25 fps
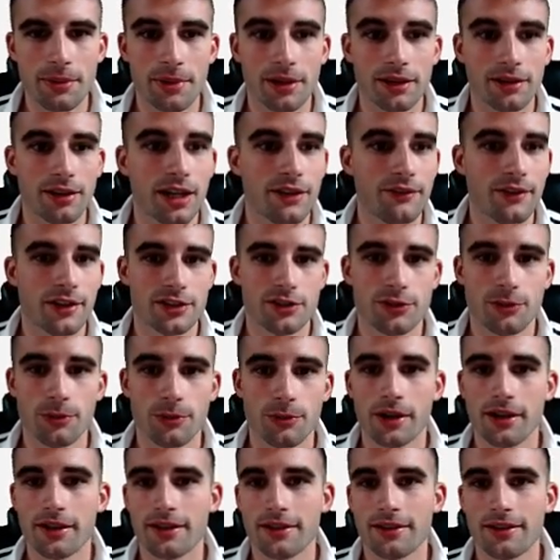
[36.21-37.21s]
I put a lot of extra
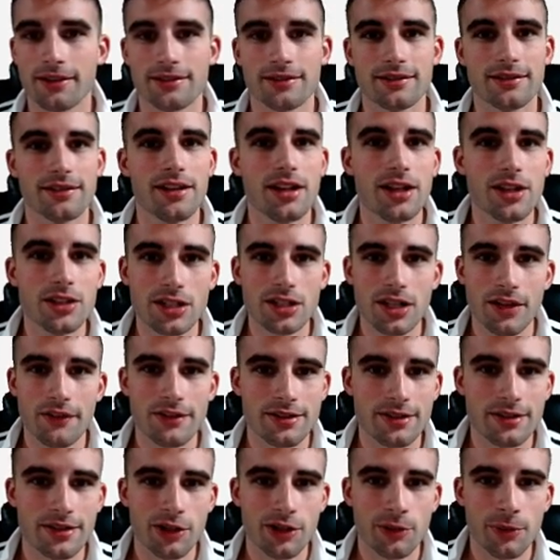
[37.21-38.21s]
work into this each and every
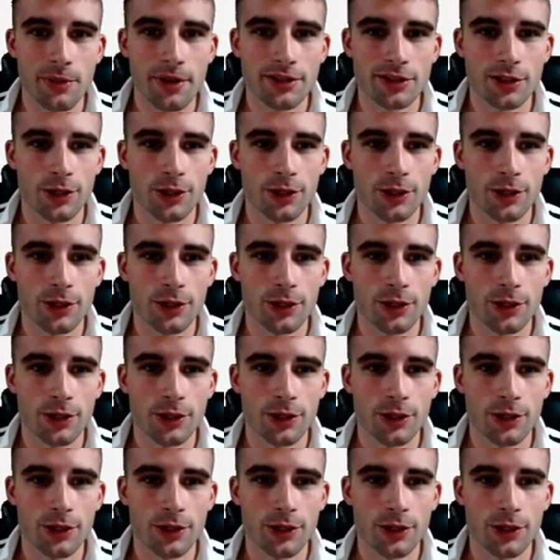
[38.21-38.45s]
single week.